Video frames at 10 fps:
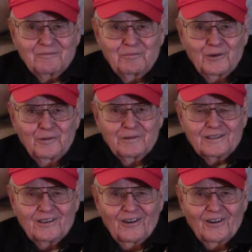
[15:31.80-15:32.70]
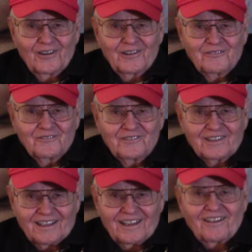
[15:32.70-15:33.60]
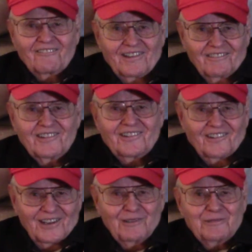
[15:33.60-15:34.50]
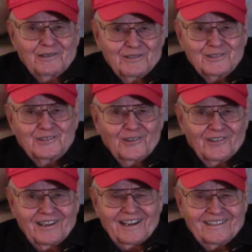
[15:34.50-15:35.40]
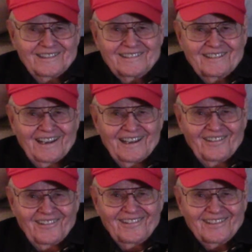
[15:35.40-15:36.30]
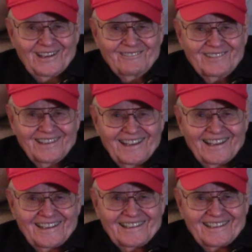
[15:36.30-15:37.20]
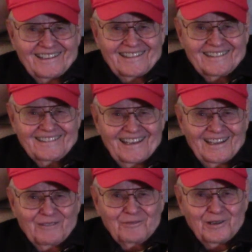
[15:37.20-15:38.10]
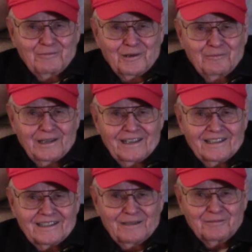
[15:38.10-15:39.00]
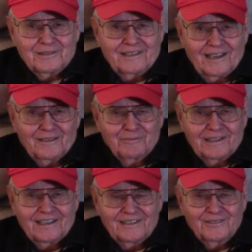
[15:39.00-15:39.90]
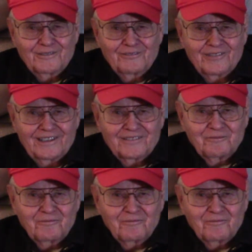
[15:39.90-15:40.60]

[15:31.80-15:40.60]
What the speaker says: Pullman car, and we were going up. It was jerking like this, and I had a hard time staying up there in my bed. It kept taking me down to the feet.